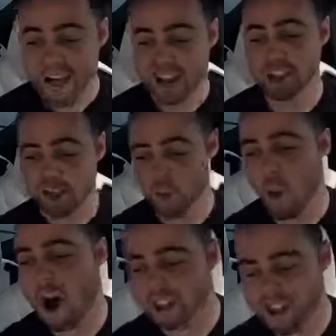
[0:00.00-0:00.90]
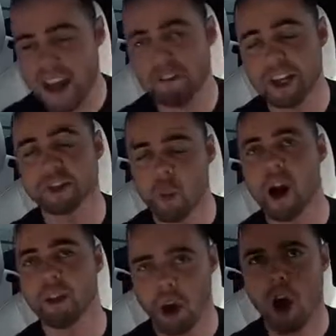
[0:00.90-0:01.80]
can actually watch Netflix
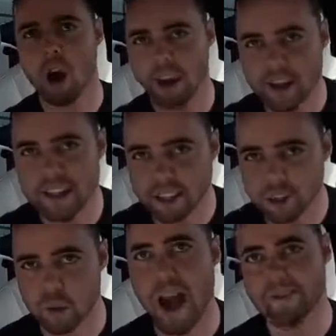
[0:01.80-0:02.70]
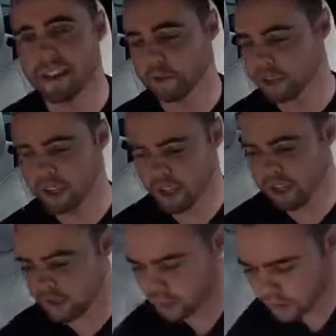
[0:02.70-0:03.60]
while the car is driving, which I
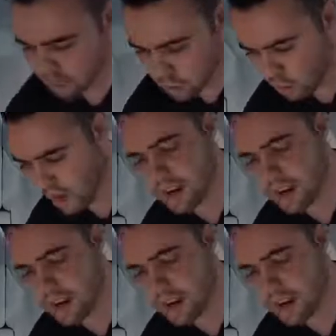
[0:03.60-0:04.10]
think is really cool.